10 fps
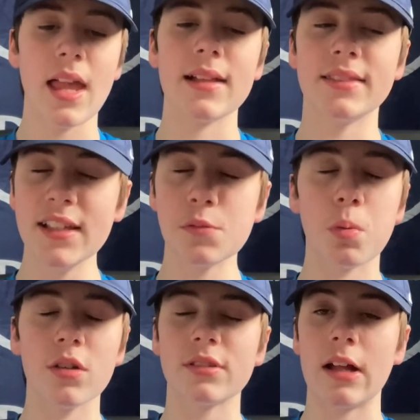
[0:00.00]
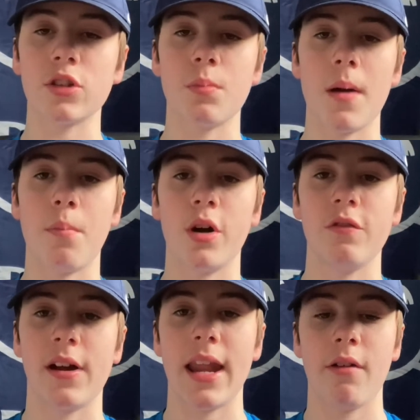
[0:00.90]
this boils down to my point
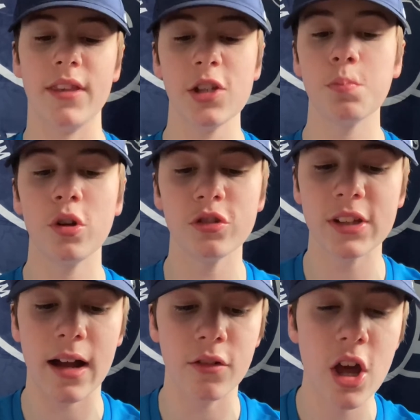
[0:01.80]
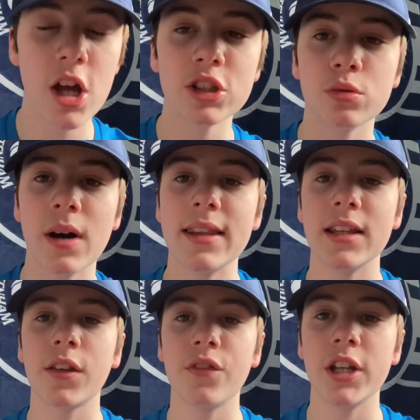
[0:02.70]
right now, and this boils down to where
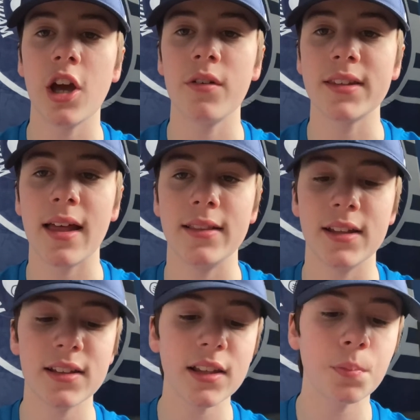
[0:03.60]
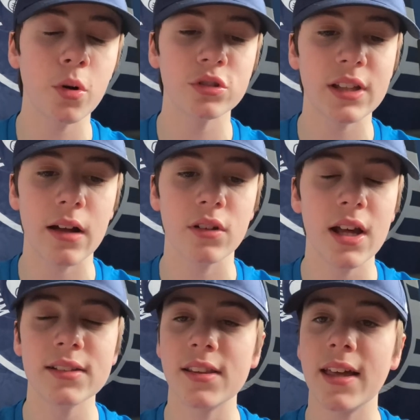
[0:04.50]
this video is heading. This boils down
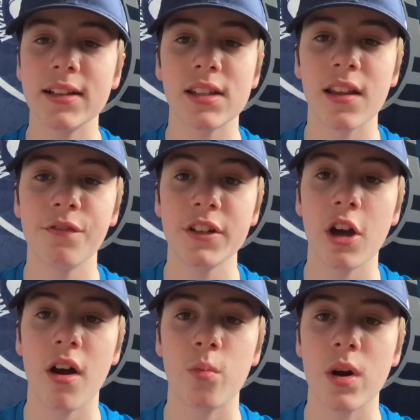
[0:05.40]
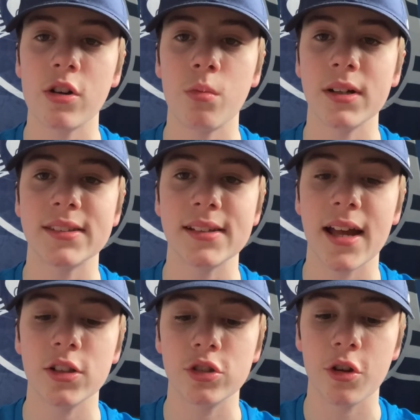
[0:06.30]
to the end of this video and where I wanted to
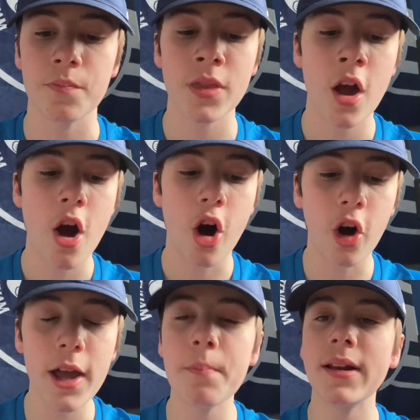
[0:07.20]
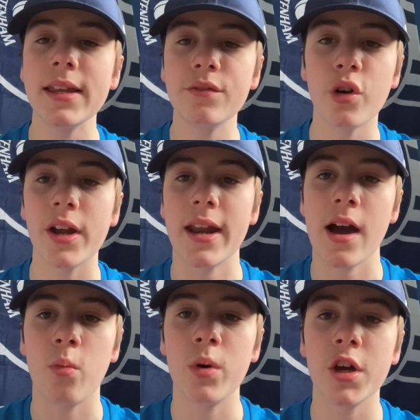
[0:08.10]
get to. I believe right
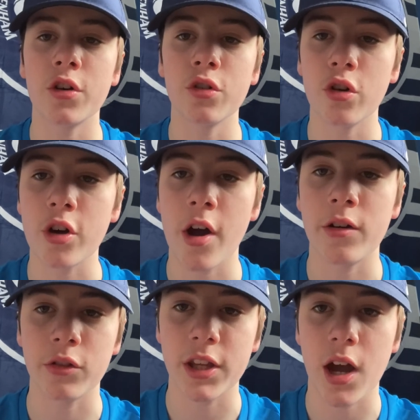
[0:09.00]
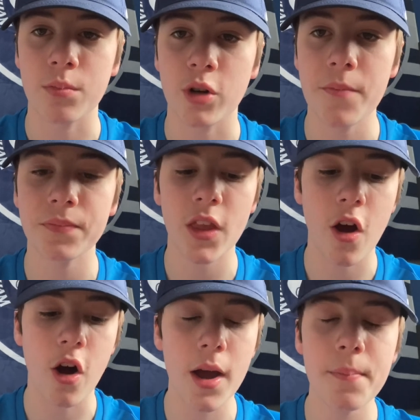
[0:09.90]
now we are not going on the up, right?
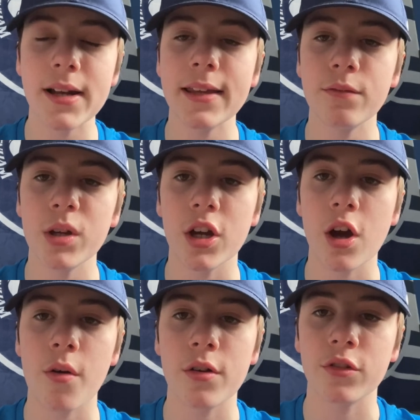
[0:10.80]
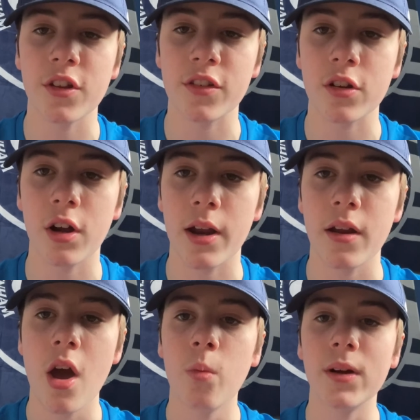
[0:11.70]
I believe we are going on the decline.
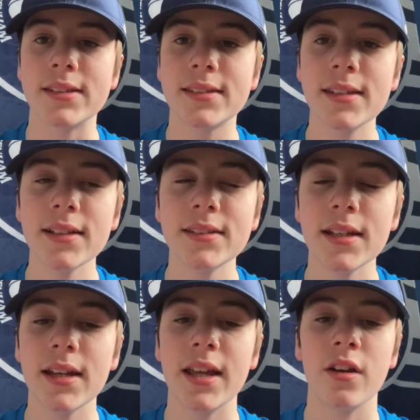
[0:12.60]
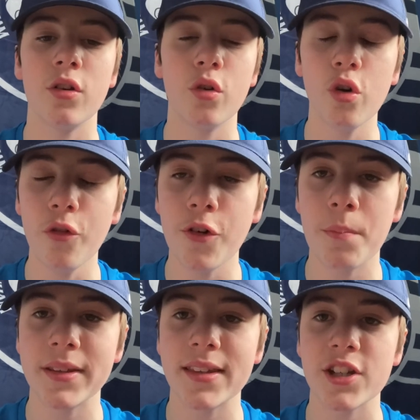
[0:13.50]
We're sitting in an awful
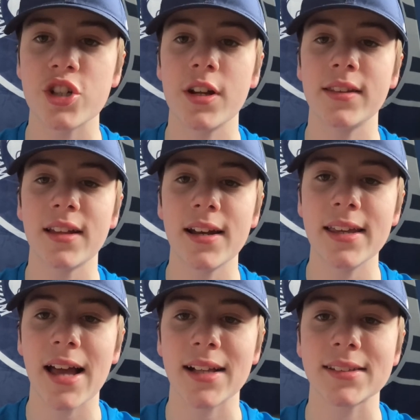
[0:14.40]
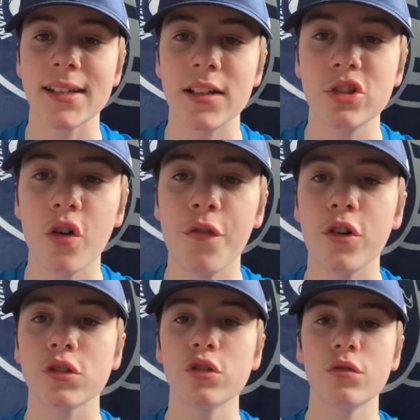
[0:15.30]
position in the league. As I say, top four
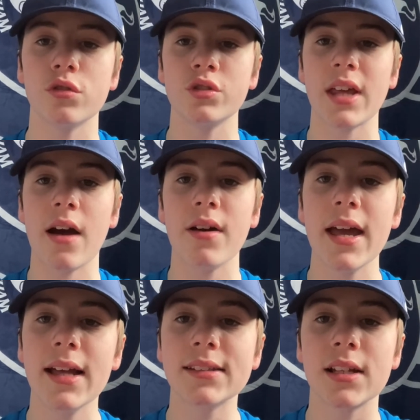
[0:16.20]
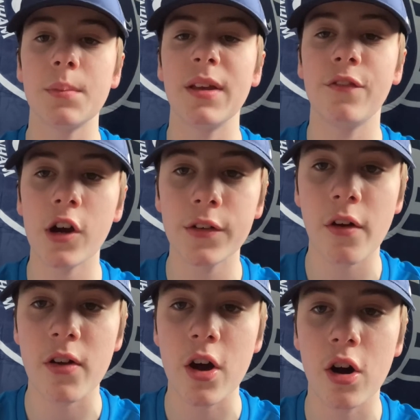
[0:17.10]
is not ruled out. It's going to be very,
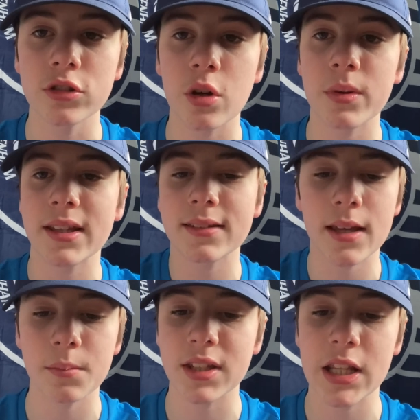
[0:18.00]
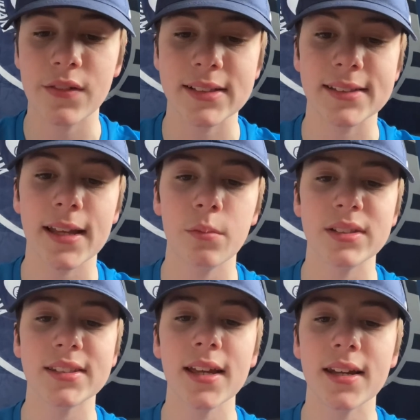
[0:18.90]
very hard though with the teams in there. As I say, we're
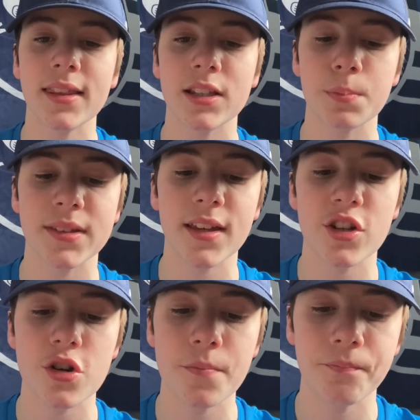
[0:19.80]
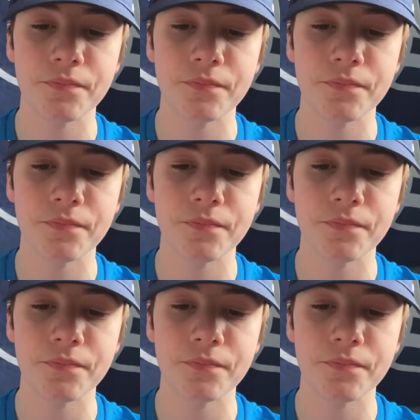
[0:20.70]
sitting in this position,